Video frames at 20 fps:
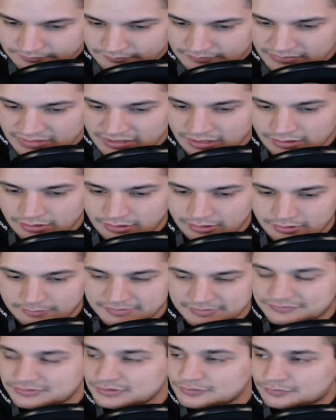
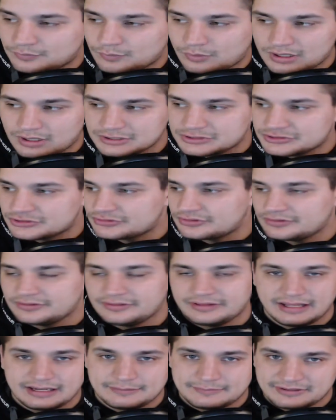if you've watched the
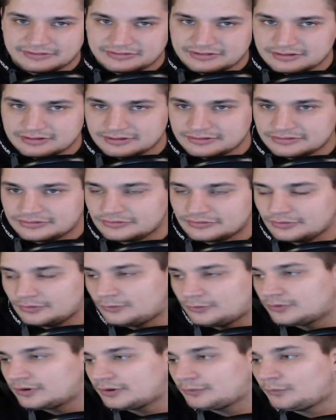anime series,
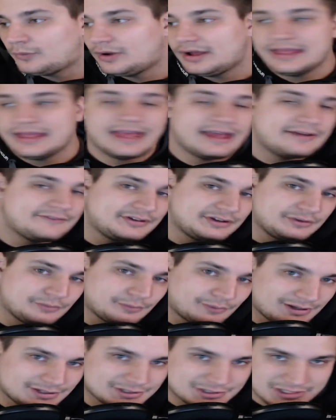or why haven't you
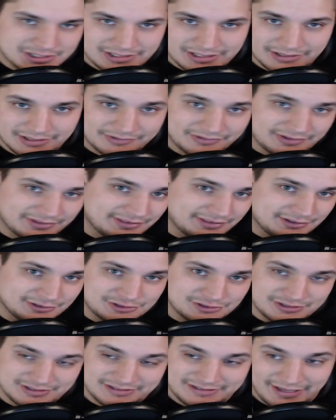watched it yet, because I think you
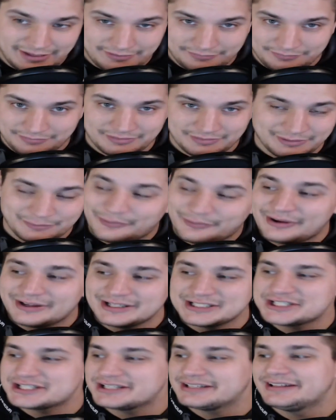should definitely
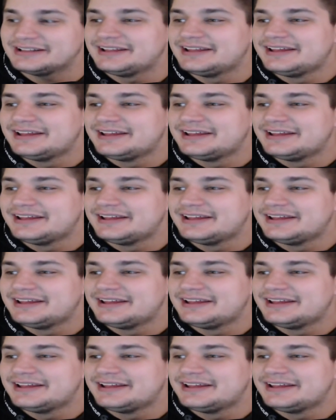watch it.